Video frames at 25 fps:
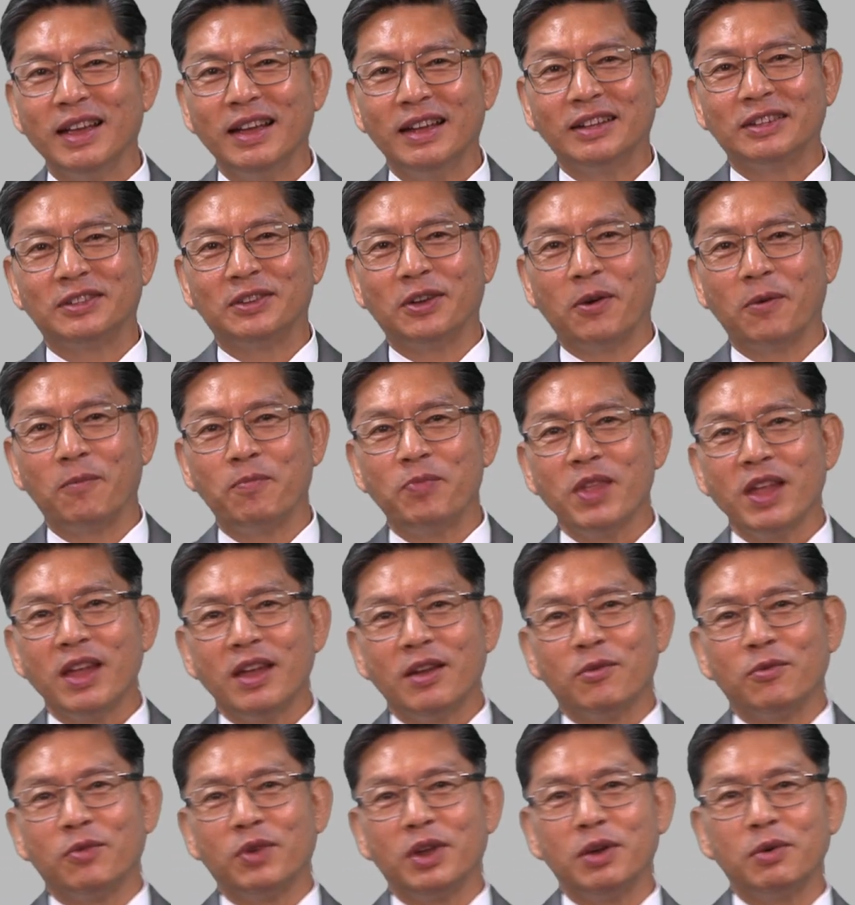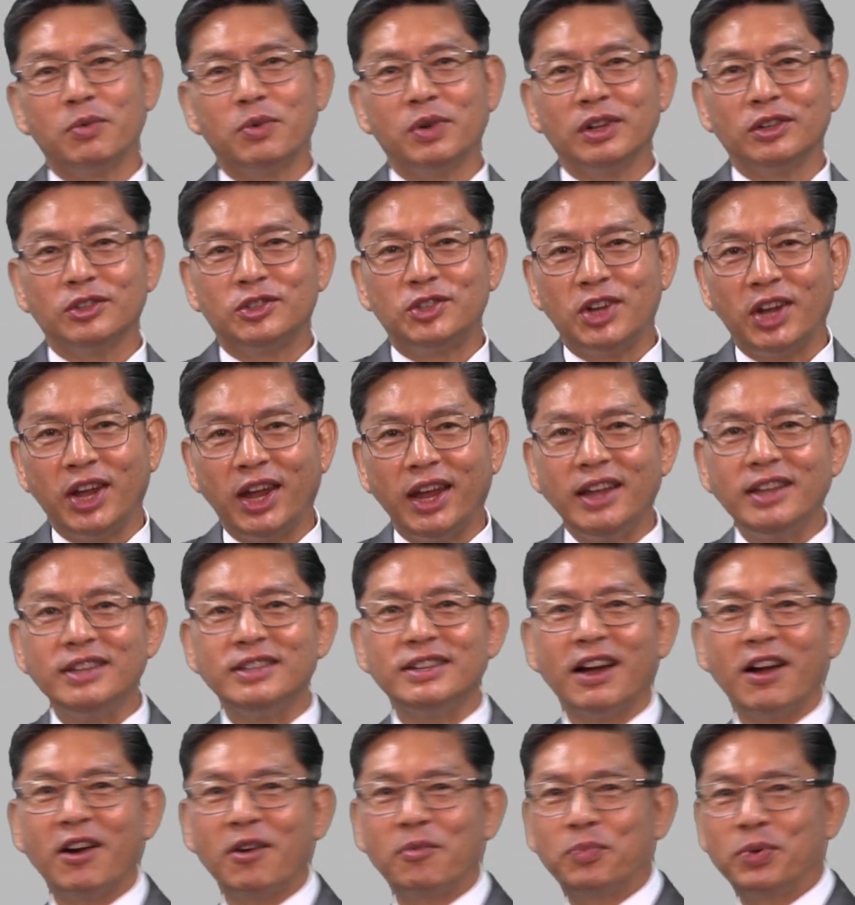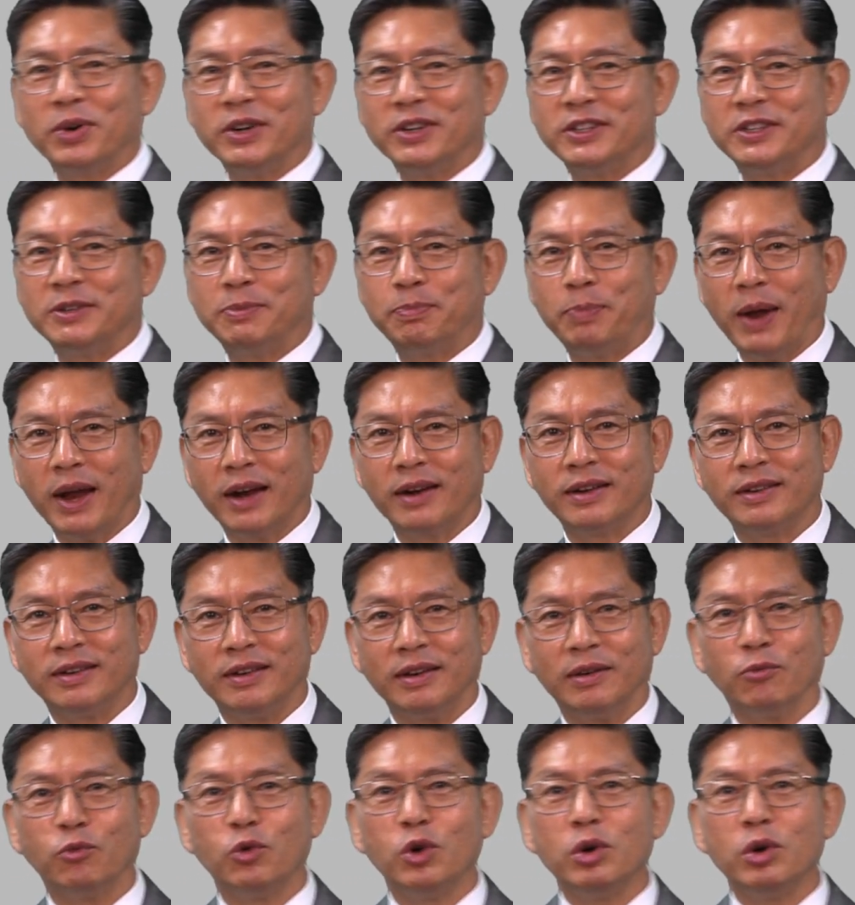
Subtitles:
So we will change our perspective.